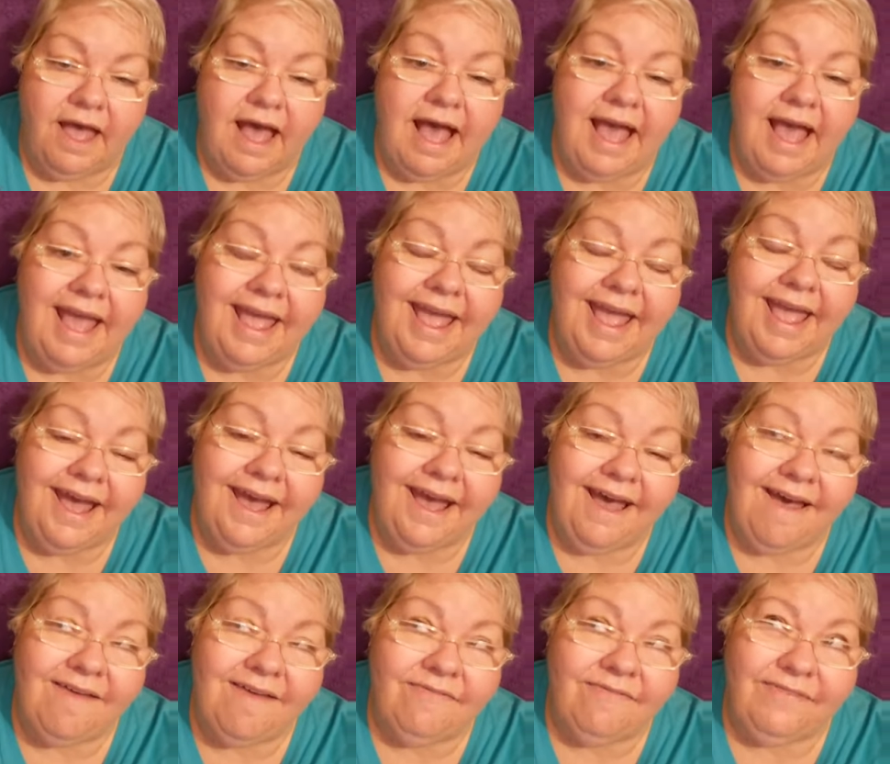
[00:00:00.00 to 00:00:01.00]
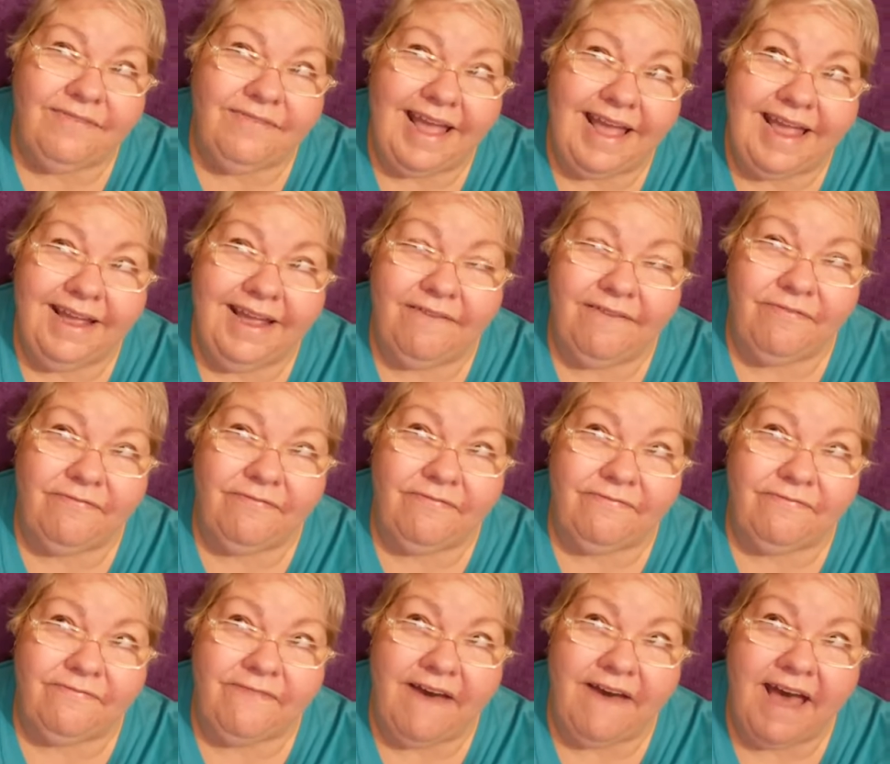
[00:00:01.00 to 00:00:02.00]
I have like
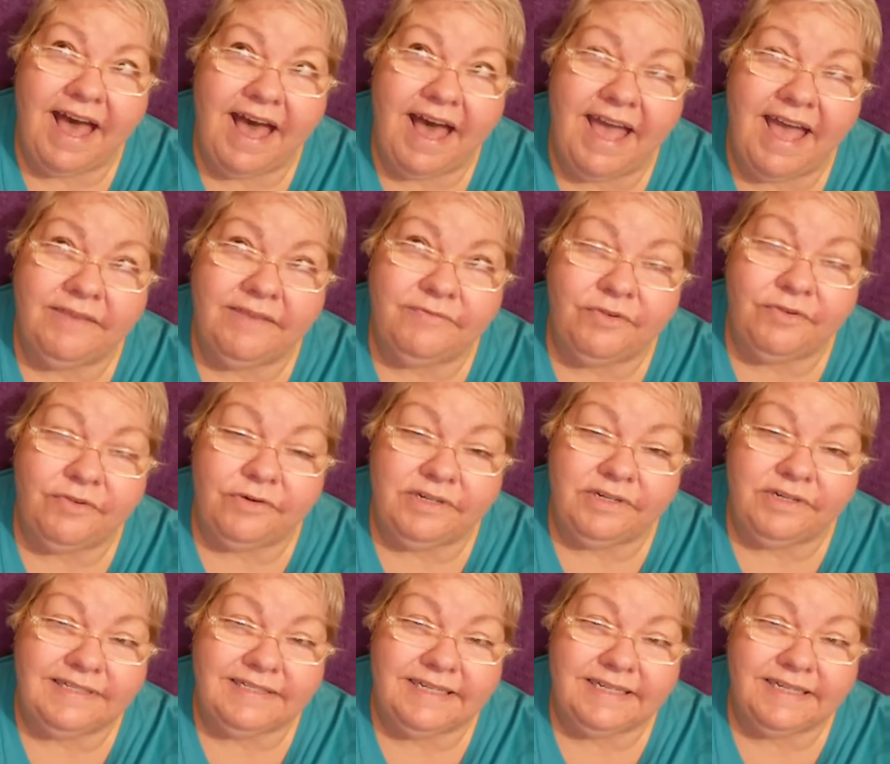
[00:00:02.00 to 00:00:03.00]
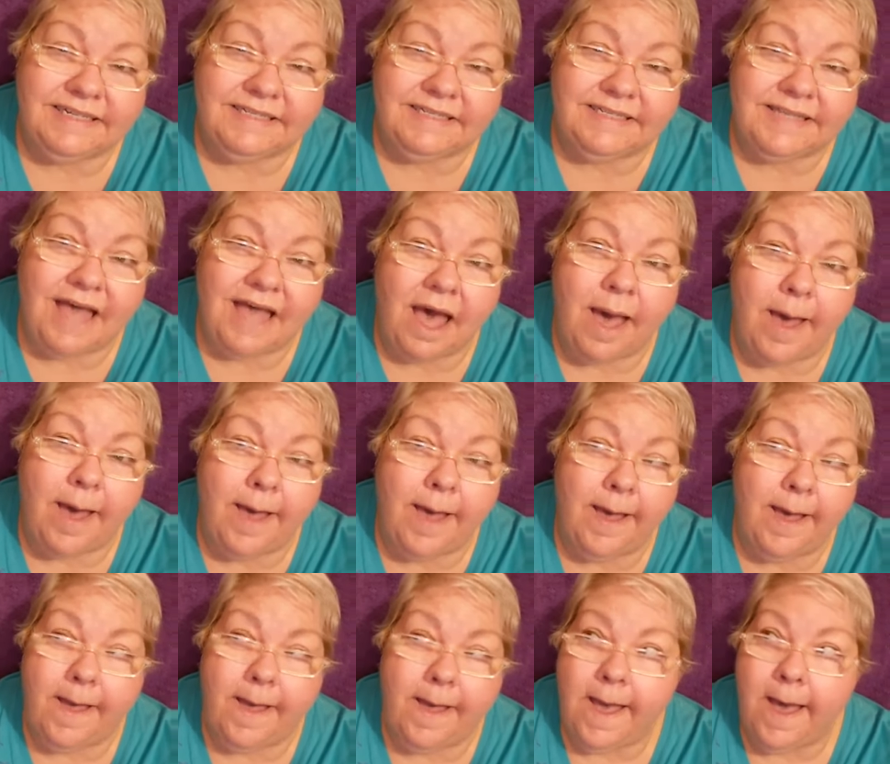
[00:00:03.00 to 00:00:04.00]
five or six
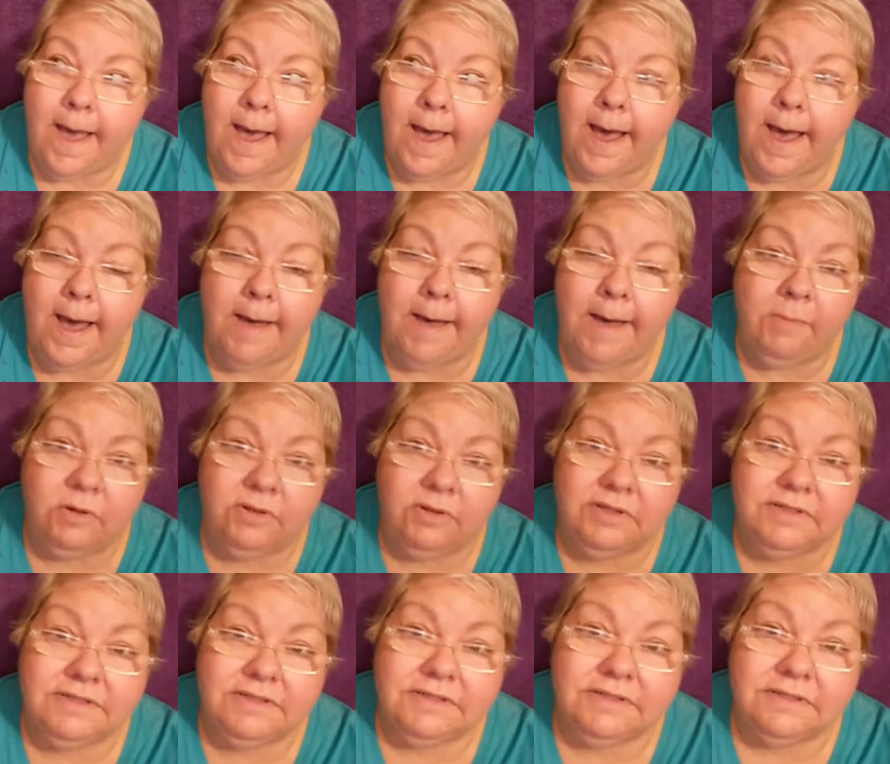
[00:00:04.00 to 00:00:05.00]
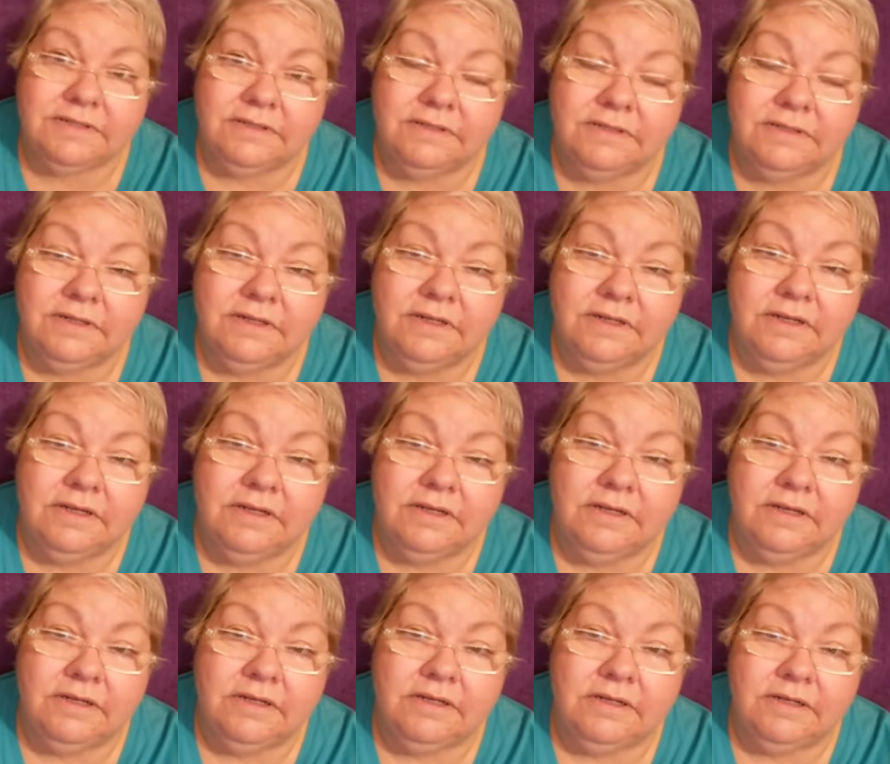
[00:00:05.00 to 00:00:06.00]
Hummels.
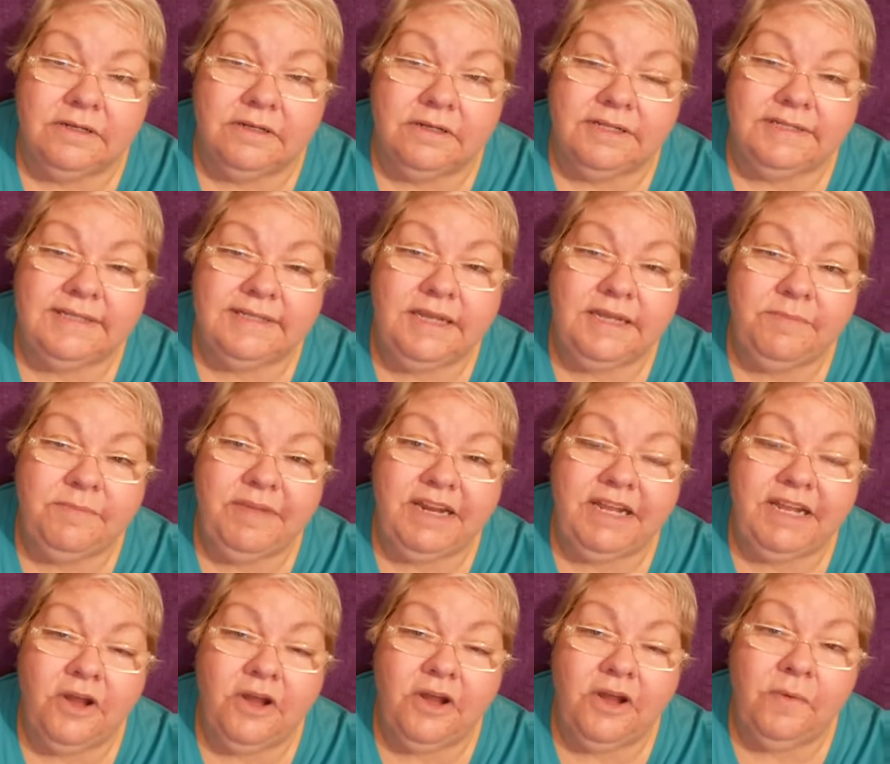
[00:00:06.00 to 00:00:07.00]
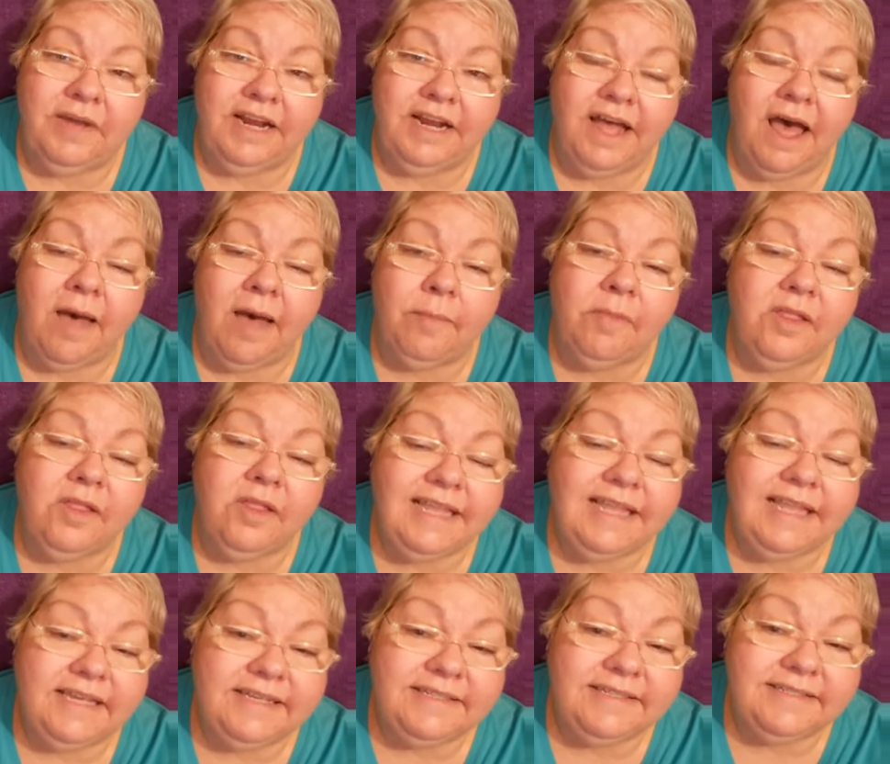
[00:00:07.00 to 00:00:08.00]
Does anybody know what a Hummel
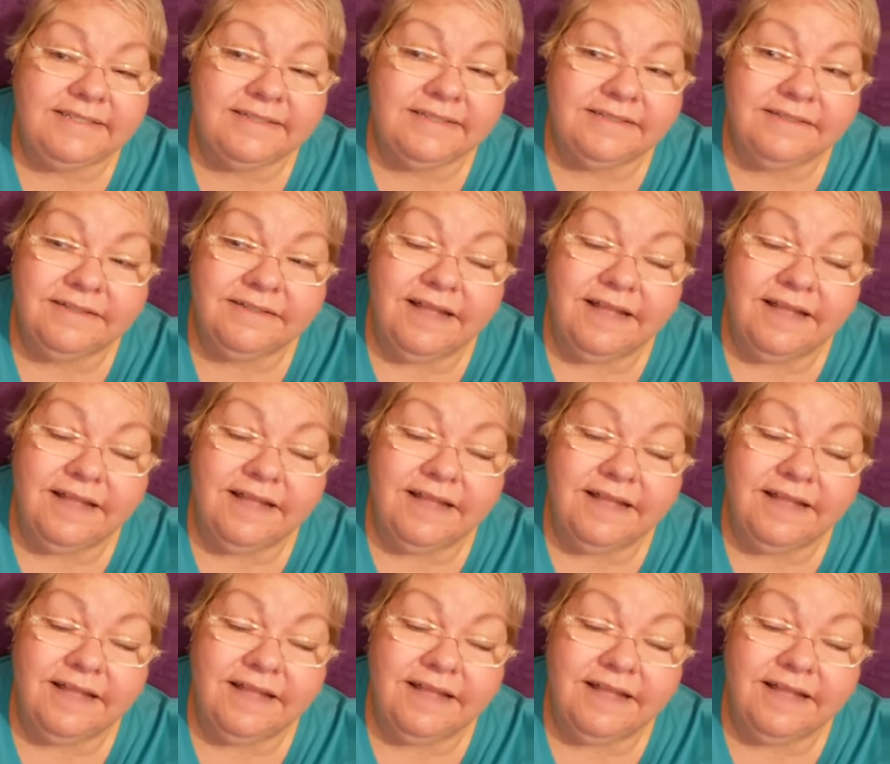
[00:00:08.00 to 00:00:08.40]
is?